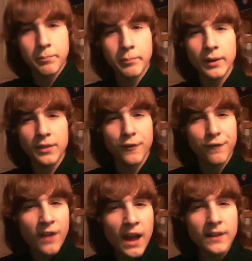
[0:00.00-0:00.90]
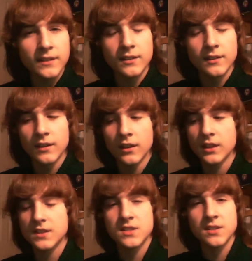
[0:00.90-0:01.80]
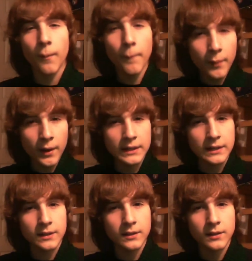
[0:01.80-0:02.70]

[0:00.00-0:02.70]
But the fact that somebody